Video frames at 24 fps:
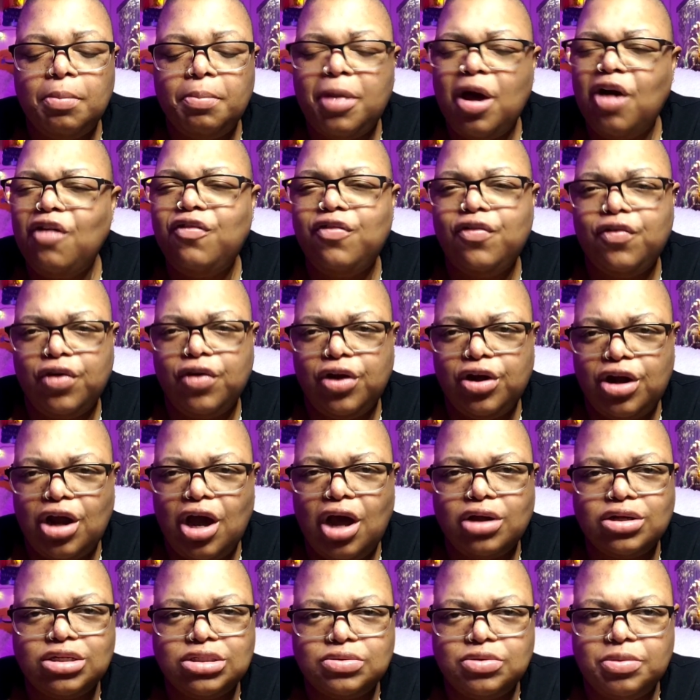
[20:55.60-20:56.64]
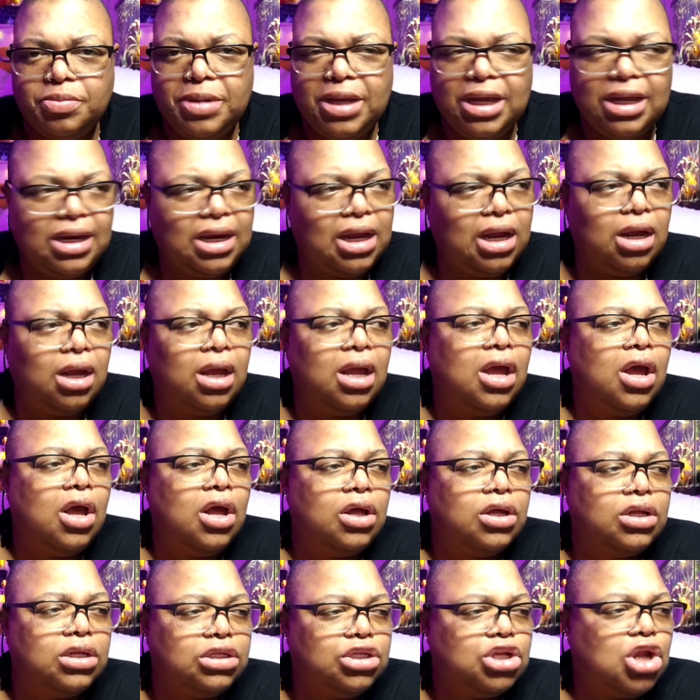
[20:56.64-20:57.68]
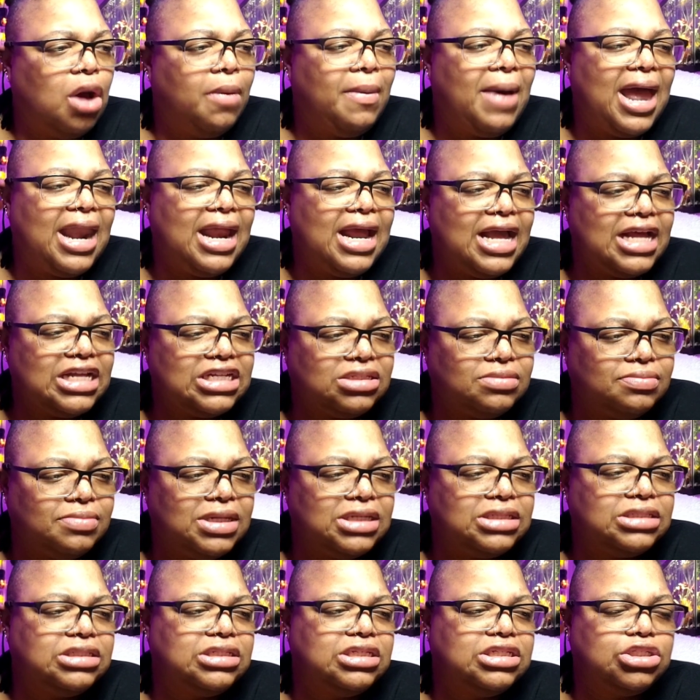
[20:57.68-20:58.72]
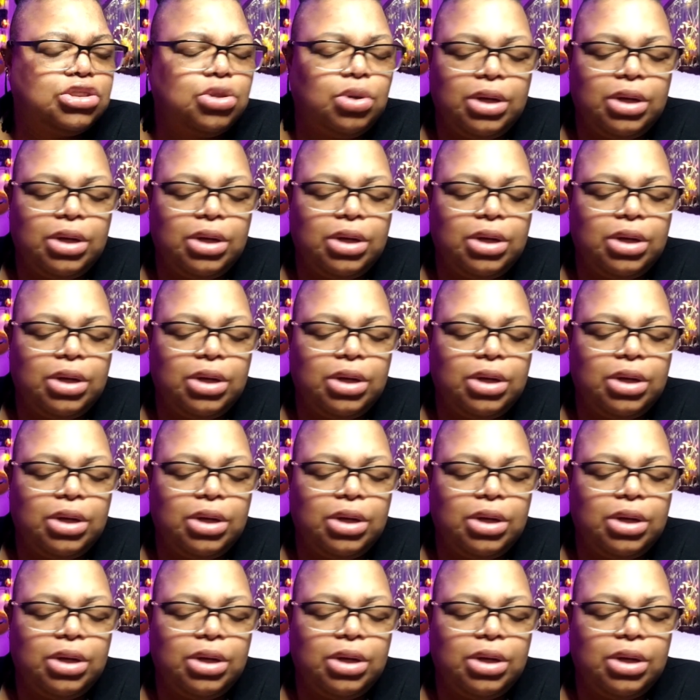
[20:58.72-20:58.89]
both of her daughters would be in there. Nobody has mentioned it,